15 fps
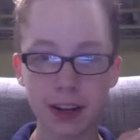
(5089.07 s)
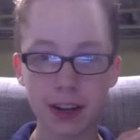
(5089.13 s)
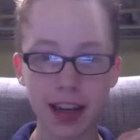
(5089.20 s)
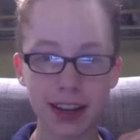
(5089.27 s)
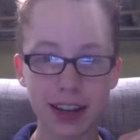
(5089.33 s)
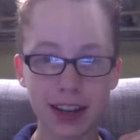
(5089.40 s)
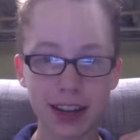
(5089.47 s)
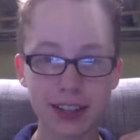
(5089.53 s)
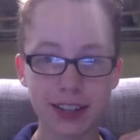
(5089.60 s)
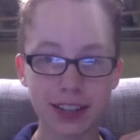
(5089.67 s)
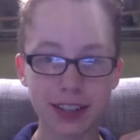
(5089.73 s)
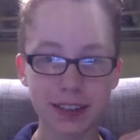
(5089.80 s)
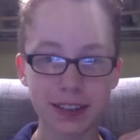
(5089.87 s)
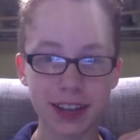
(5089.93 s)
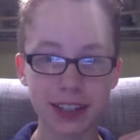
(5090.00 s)
at Six
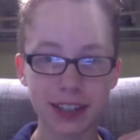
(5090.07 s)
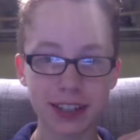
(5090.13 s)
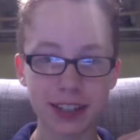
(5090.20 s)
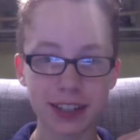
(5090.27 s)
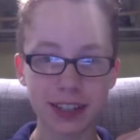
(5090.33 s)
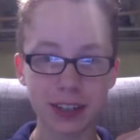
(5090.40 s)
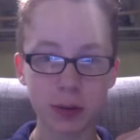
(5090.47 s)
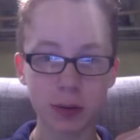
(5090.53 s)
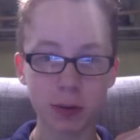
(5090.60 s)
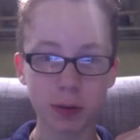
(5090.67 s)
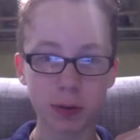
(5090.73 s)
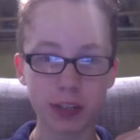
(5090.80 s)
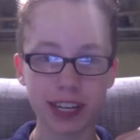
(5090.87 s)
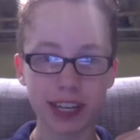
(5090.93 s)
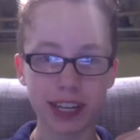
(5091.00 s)
Flags since like
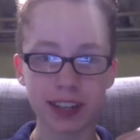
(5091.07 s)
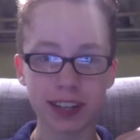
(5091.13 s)
2014.